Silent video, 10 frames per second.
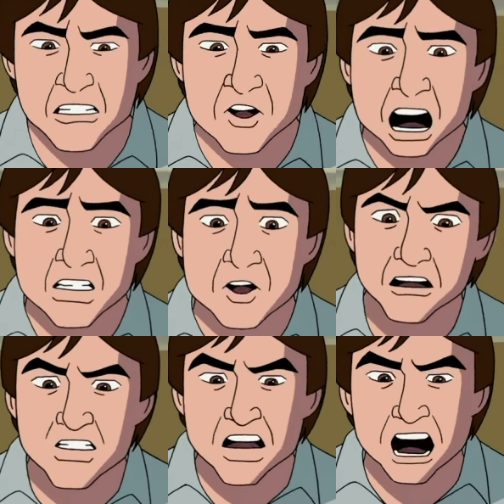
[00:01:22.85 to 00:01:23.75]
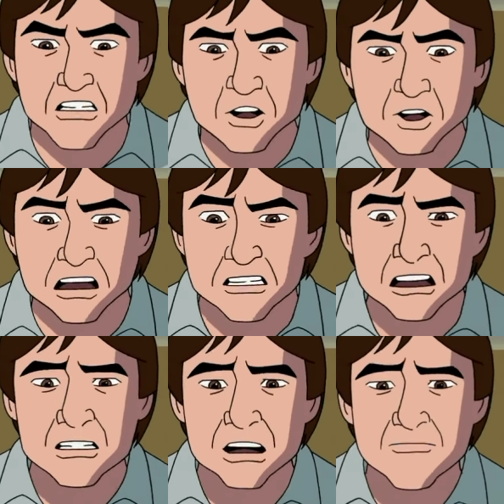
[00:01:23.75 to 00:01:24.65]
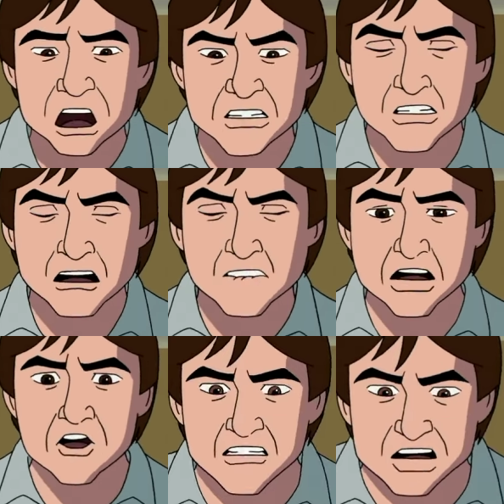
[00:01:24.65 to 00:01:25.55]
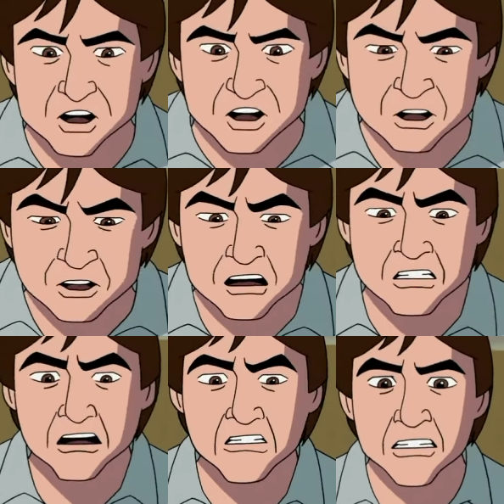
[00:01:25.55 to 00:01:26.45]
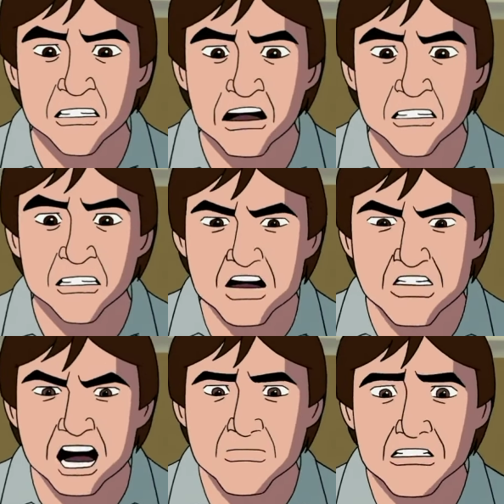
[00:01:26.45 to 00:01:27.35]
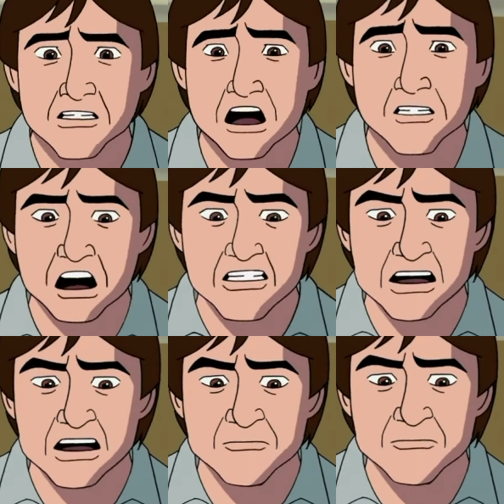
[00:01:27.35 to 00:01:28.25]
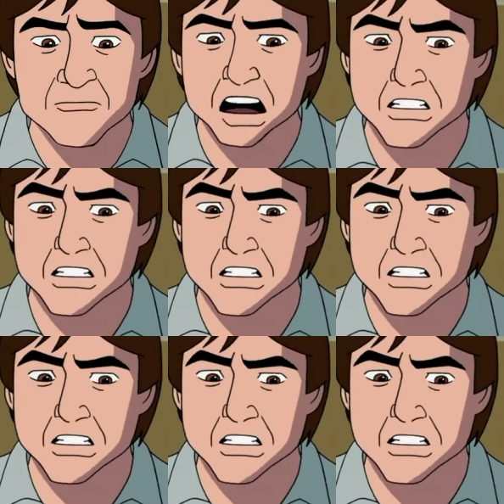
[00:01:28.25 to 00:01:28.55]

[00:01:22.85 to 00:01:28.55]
Your Uncle Frank and I knew he had some other life. We knew, and that he lied to us about it all the time.